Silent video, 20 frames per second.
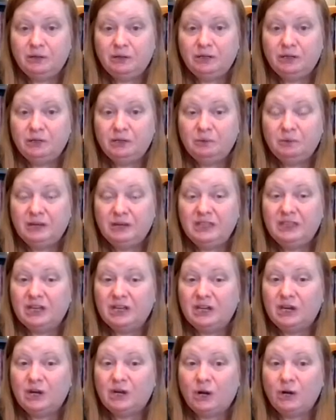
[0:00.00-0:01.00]
in the way the
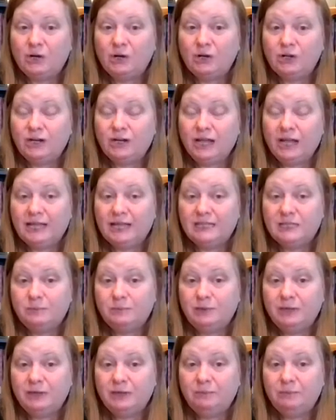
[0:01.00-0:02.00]
garden has
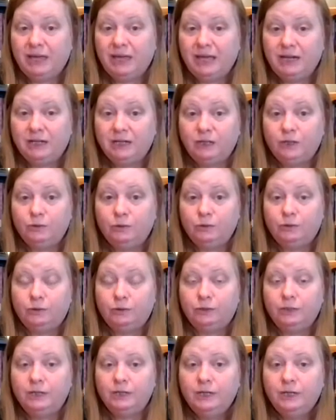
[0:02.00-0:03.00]
been
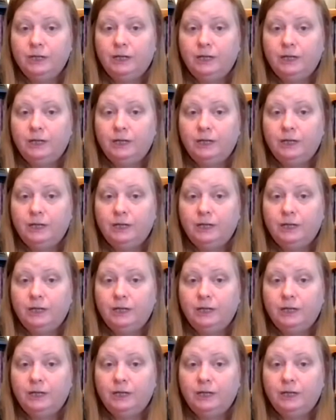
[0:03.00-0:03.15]
manicured.